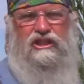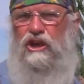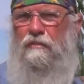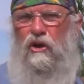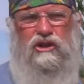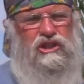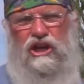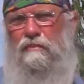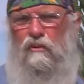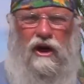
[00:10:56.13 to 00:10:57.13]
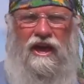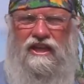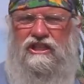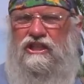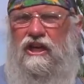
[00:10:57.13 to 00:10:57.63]
Simple, cheap
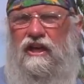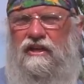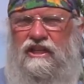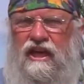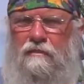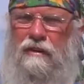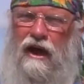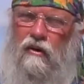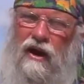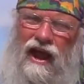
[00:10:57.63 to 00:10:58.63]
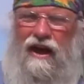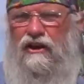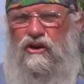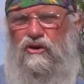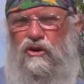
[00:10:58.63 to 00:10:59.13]
ways to get power out
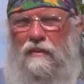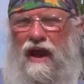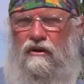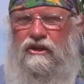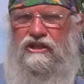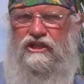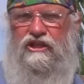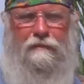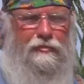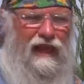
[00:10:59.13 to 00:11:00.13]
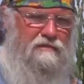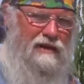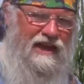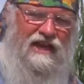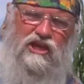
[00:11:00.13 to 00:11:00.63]
of your new battery system and
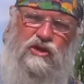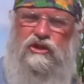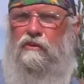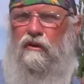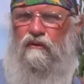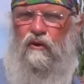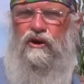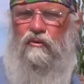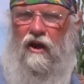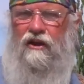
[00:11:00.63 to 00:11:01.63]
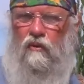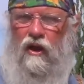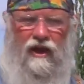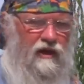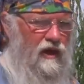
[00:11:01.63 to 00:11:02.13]
make it usable for you right
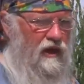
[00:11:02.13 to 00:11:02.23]
away.